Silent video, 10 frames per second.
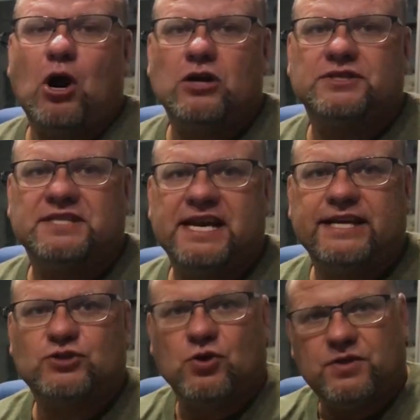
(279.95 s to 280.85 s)
bar
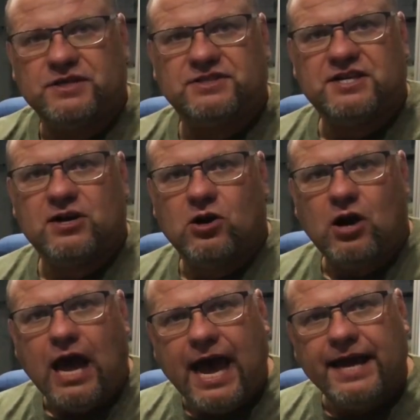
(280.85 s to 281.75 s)
sinks or the
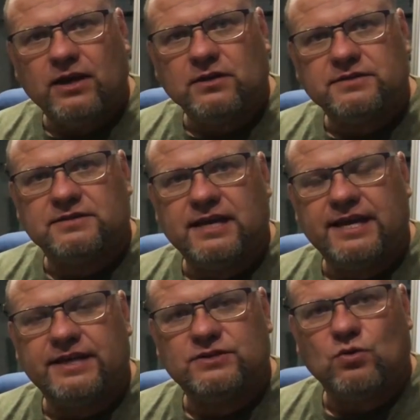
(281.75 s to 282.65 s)
center aisle
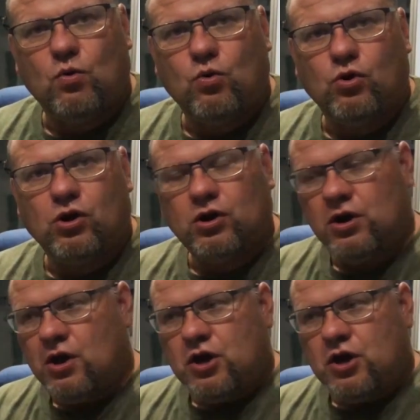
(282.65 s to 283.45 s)
sinks, or